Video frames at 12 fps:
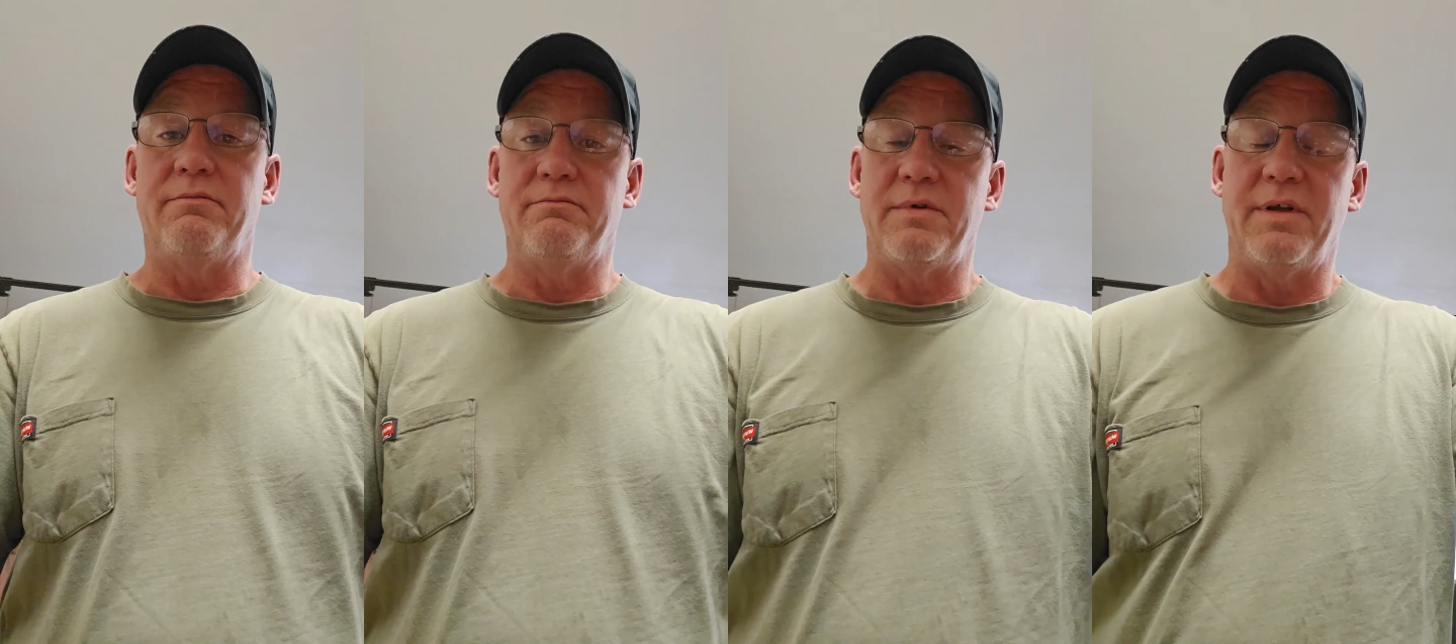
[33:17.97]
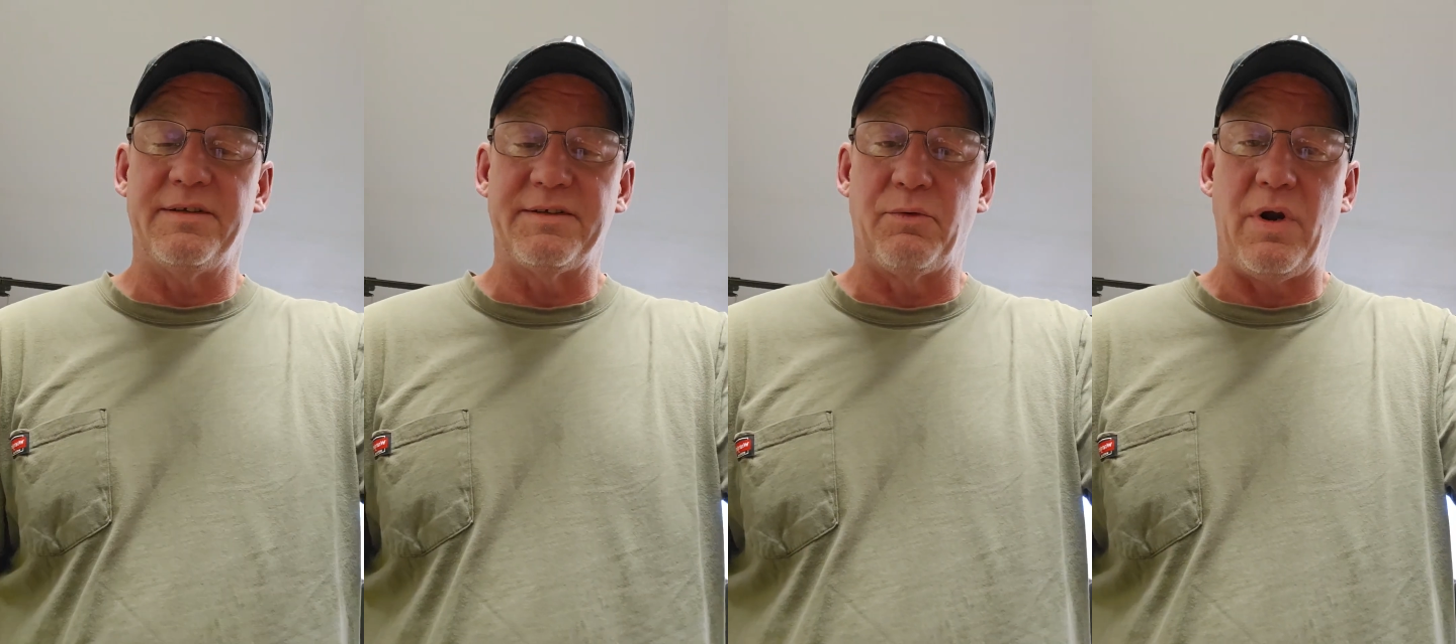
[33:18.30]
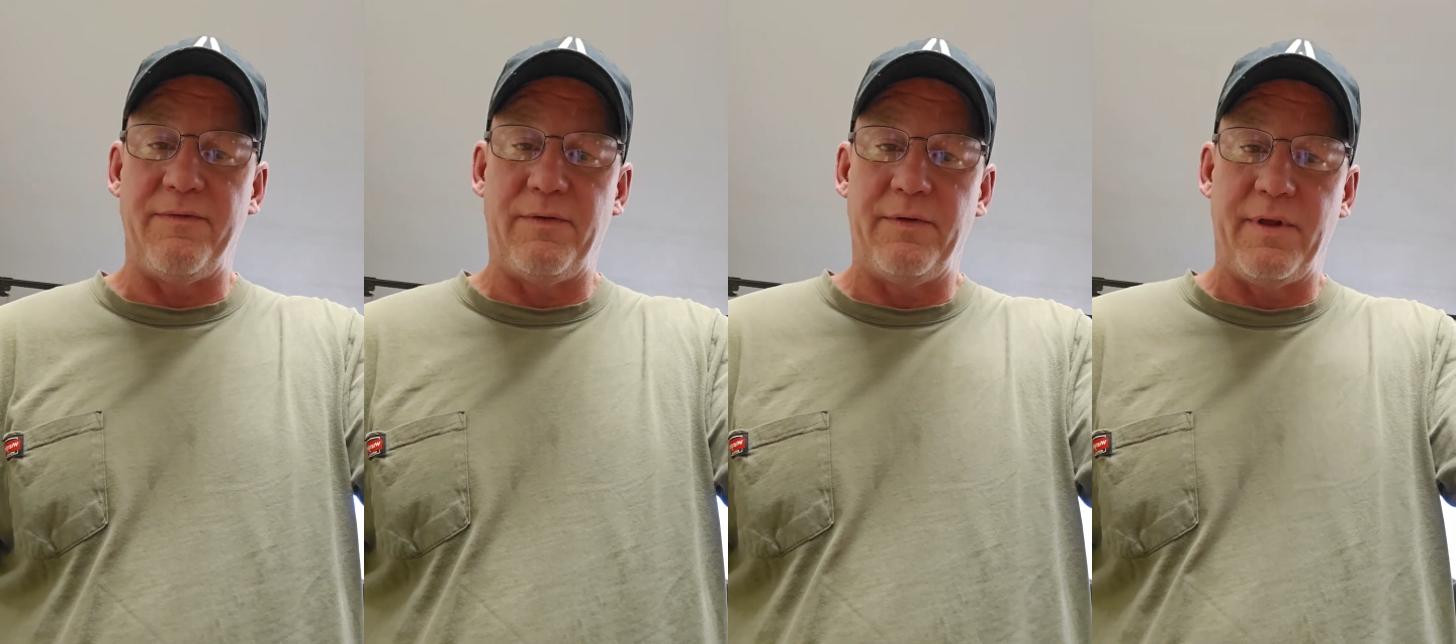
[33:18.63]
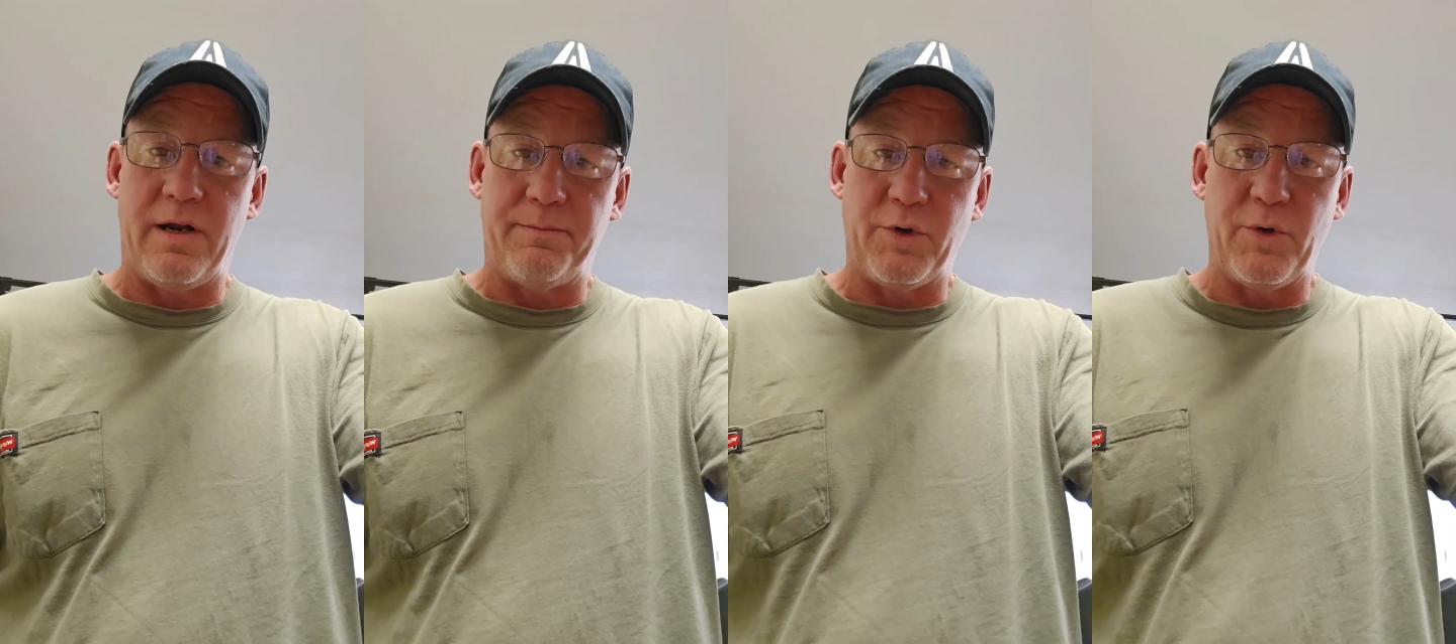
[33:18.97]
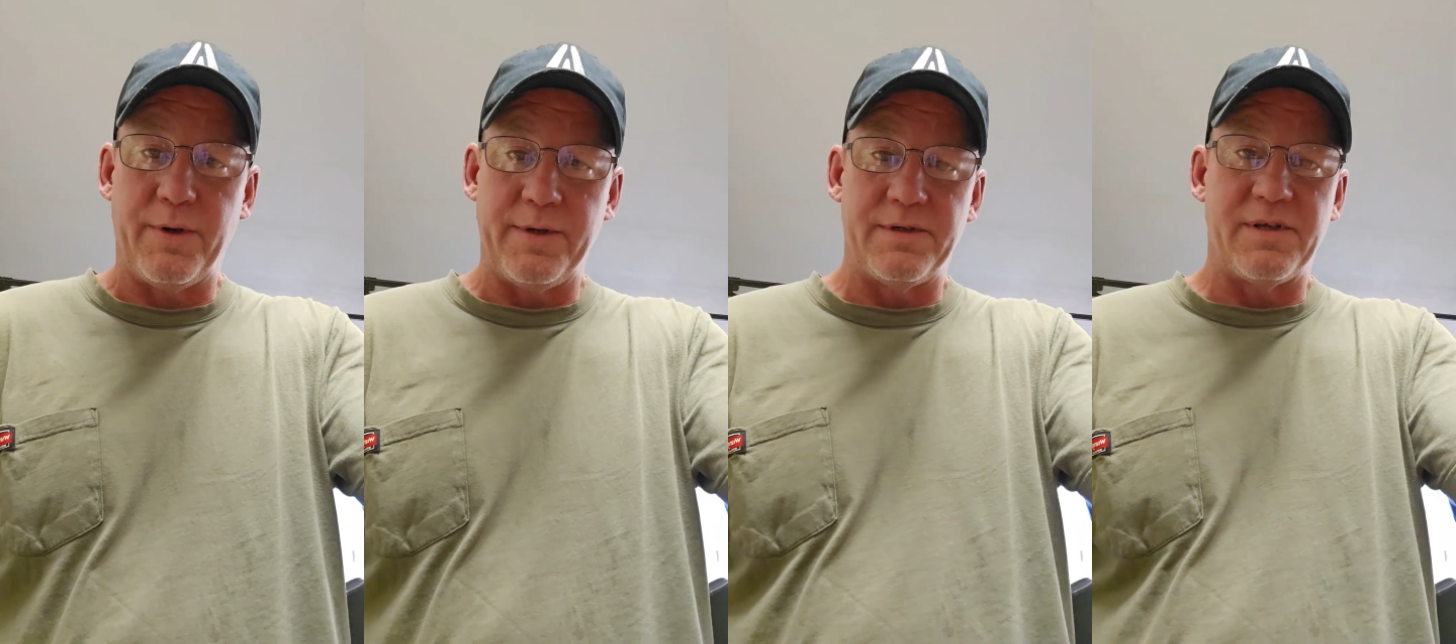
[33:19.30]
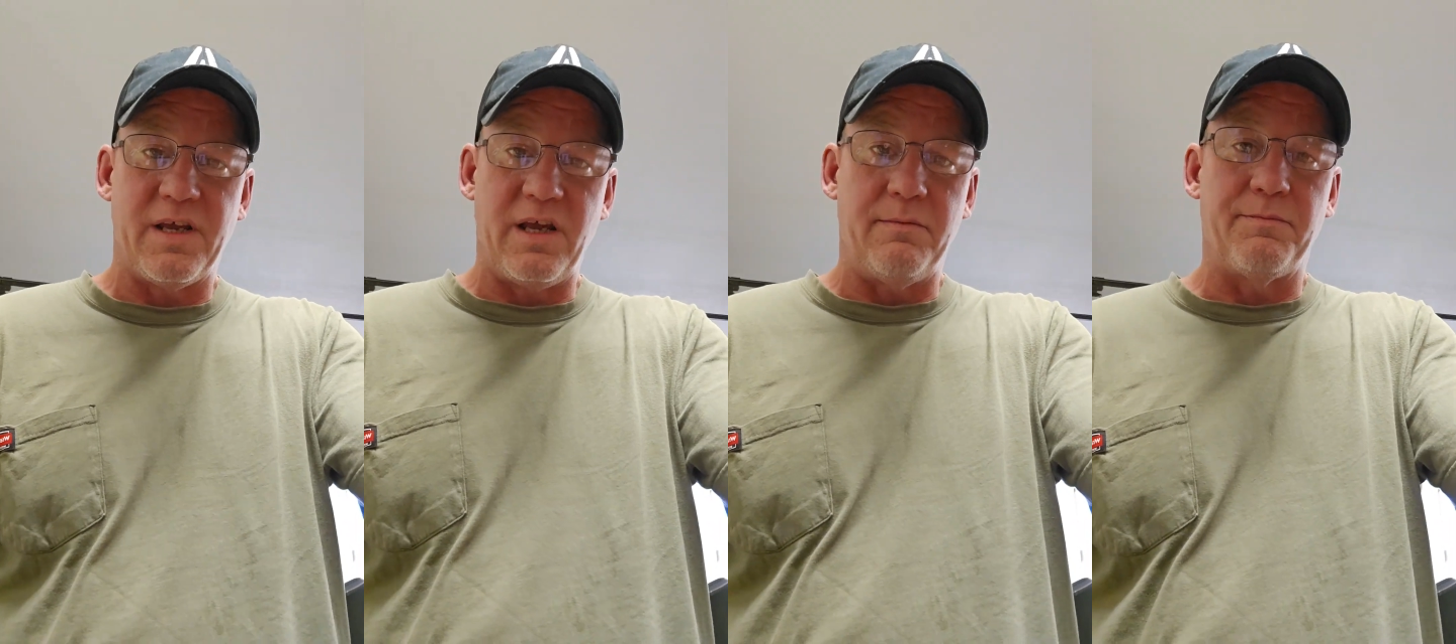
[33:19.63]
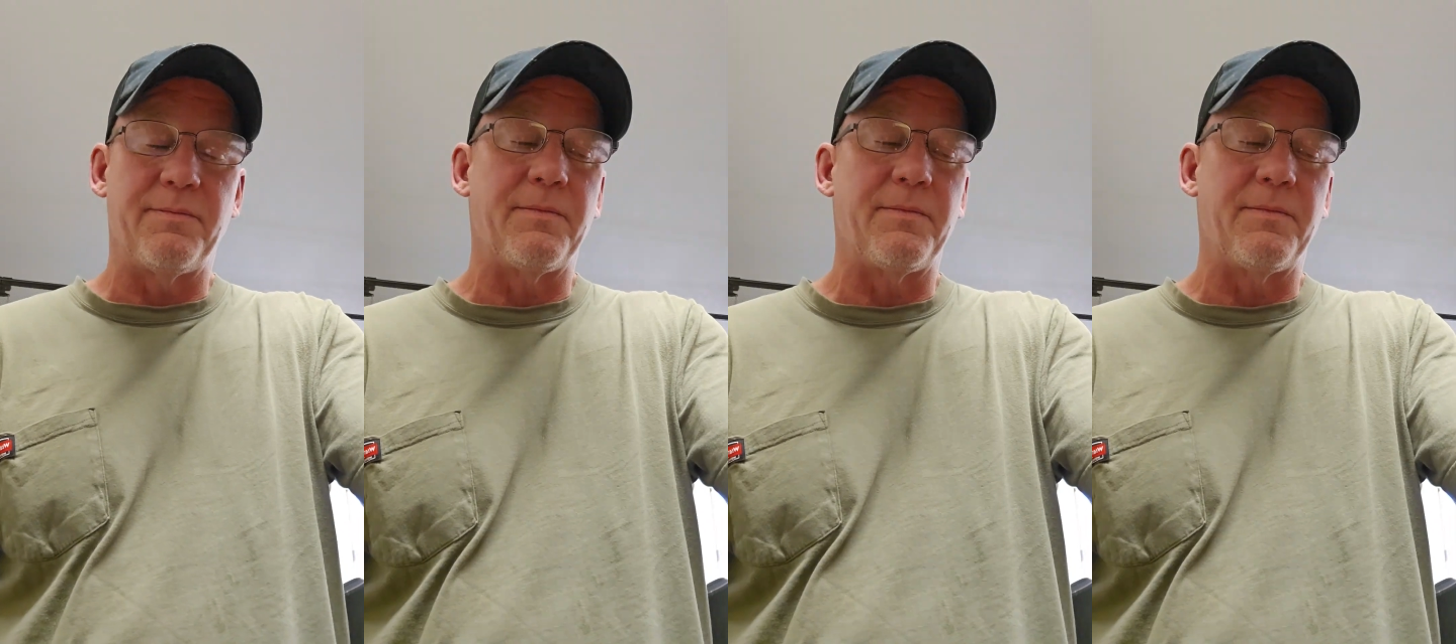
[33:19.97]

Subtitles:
It's a rifle that I'm going to keep.